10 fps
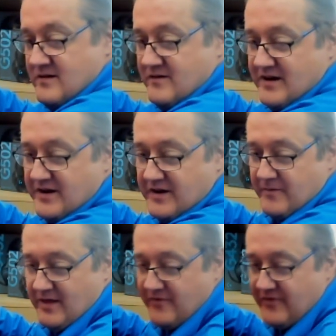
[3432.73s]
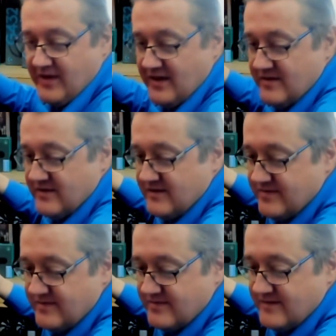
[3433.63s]
What do I do with those
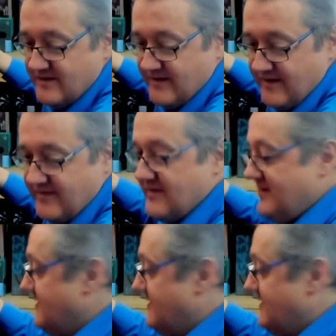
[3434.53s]
ties?